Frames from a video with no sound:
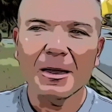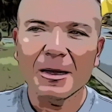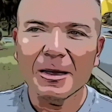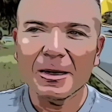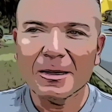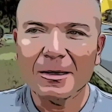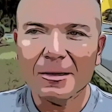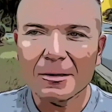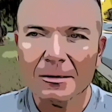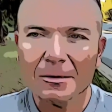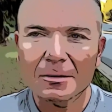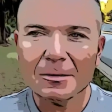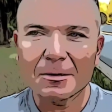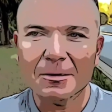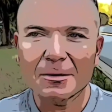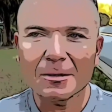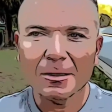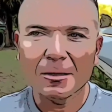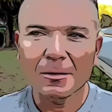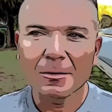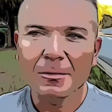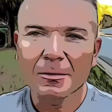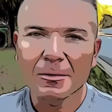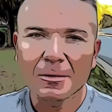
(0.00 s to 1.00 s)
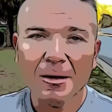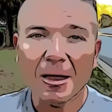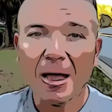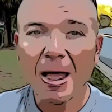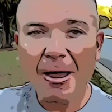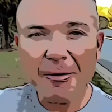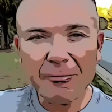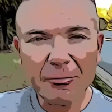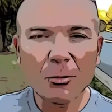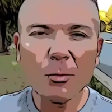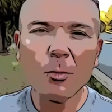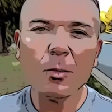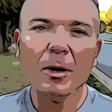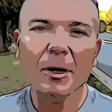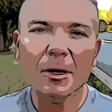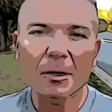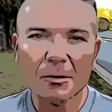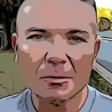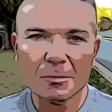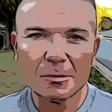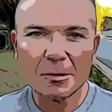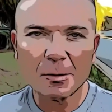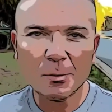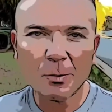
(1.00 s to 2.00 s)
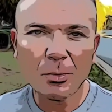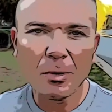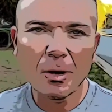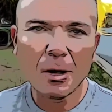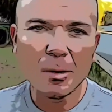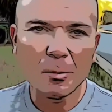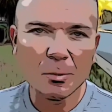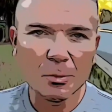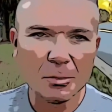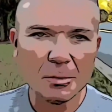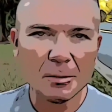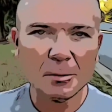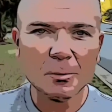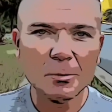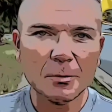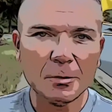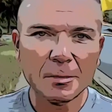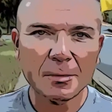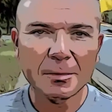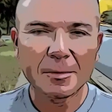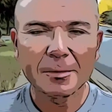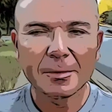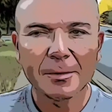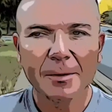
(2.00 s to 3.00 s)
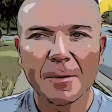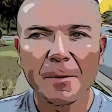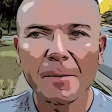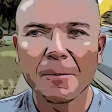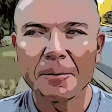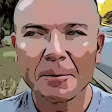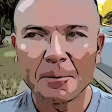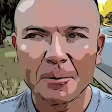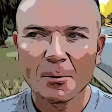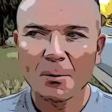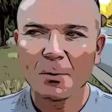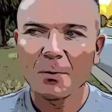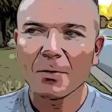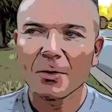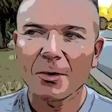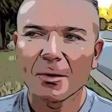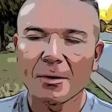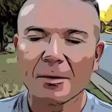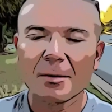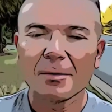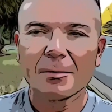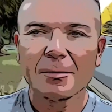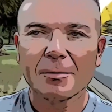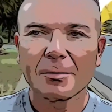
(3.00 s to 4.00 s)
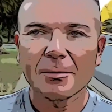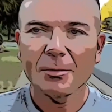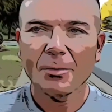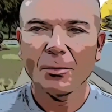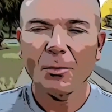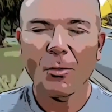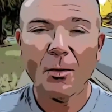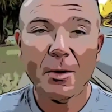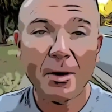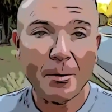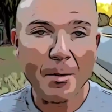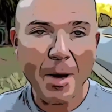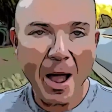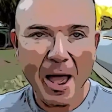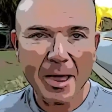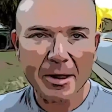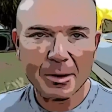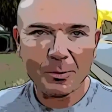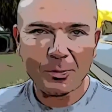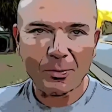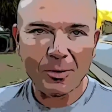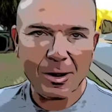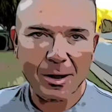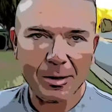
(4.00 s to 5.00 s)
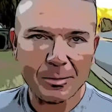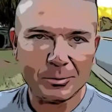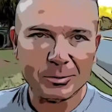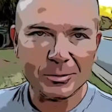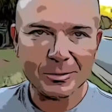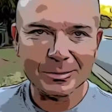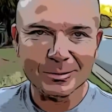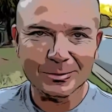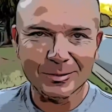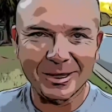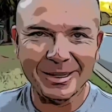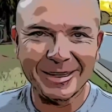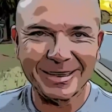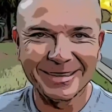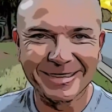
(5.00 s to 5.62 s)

Is everyone else the problem? Or am I the problem?